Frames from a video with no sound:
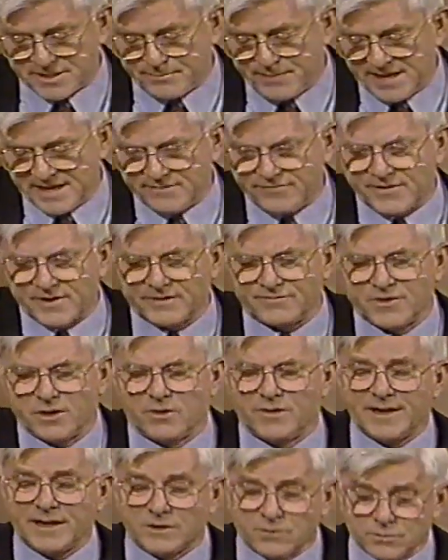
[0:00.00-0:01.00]
benefit of
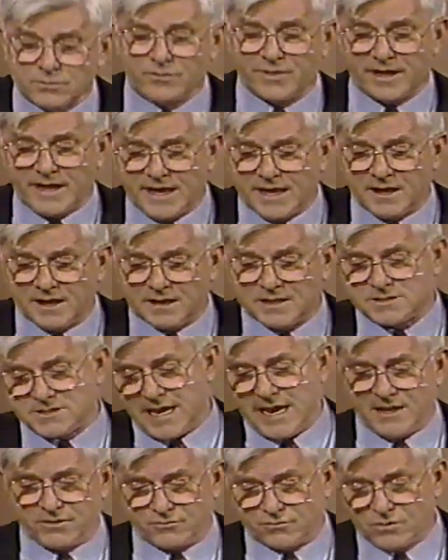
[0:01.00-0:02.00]
knowing who the hell is
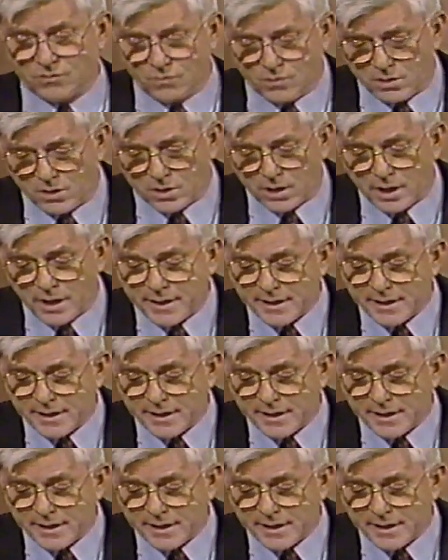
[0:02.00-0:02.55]
Andrew Ward.